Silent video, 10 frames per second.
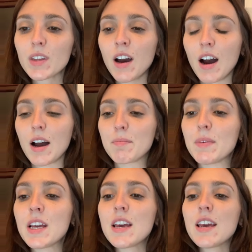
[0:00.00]

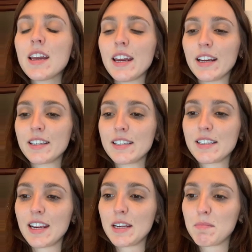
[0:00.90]
And
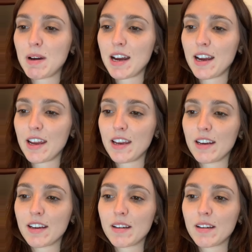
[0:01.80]
in my